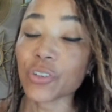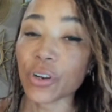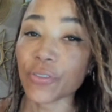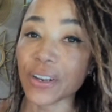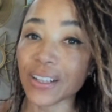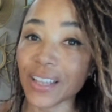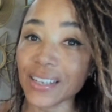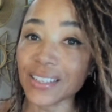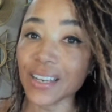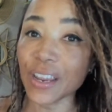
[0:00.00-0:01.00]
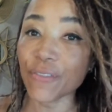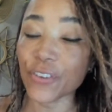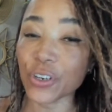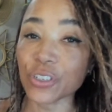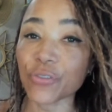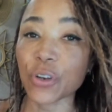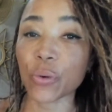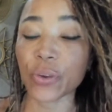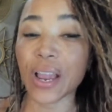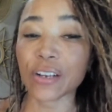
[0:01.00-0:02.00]
Try to find glycinate first if you
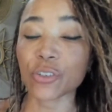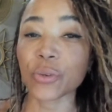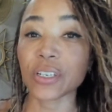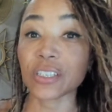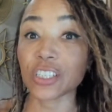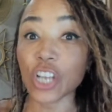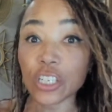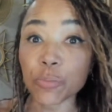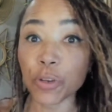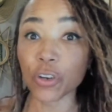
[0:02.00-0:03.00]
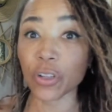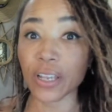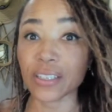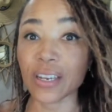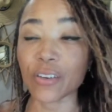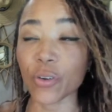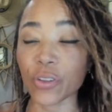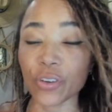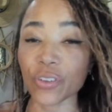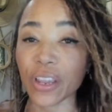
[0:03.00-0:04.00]
don't react to it. Just pure glycinate. No
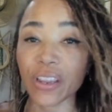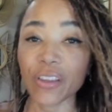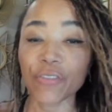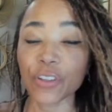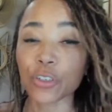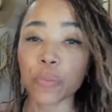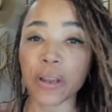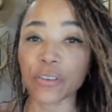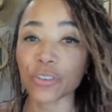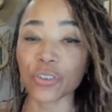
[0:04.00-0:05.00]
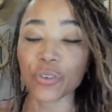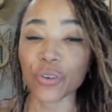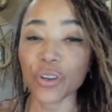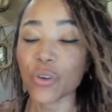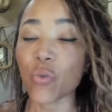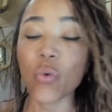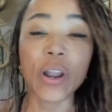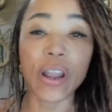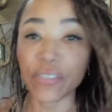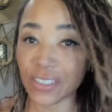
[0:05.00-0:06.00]
other like fillers, binders, or
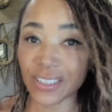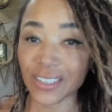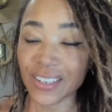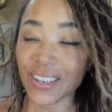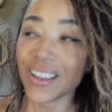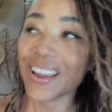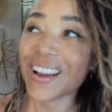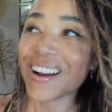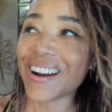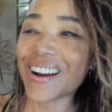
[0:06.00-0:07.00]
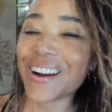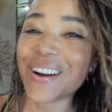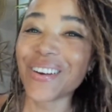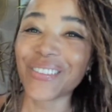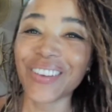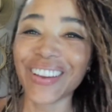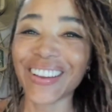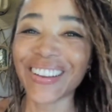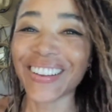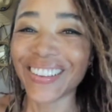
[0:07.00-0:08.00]
whatevers.
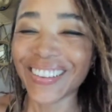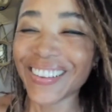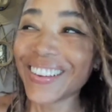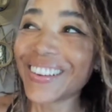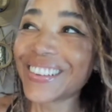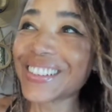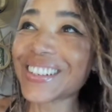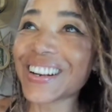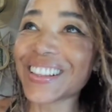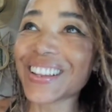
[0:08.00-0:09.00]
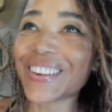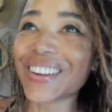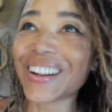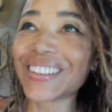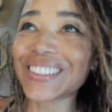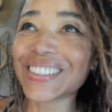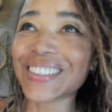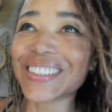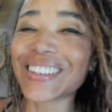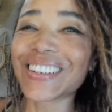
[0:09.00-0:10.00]
Trying to think what else.